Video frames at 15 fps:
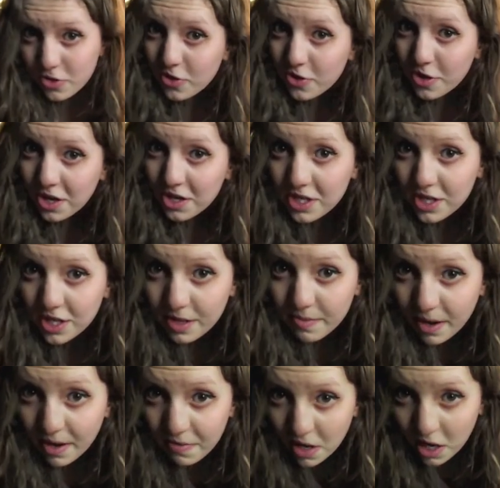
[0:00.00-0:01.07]
you guys to see
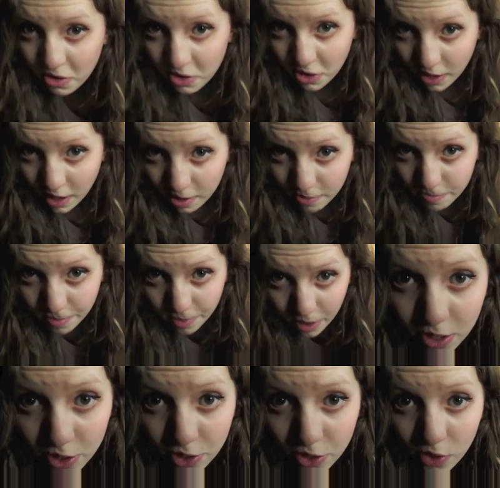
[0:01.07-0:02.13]
my flower crown,
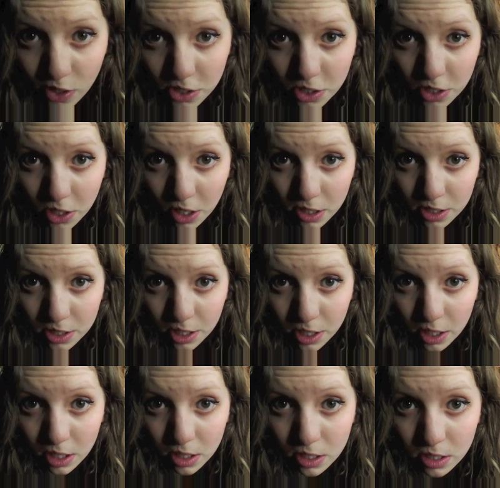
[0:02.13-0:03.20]
but you actually can't
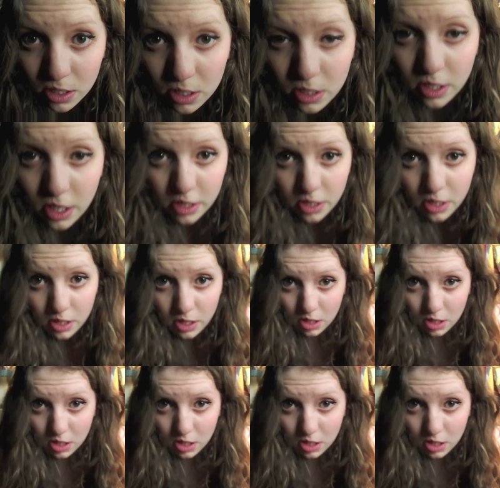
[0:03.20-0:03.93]
see it, can you?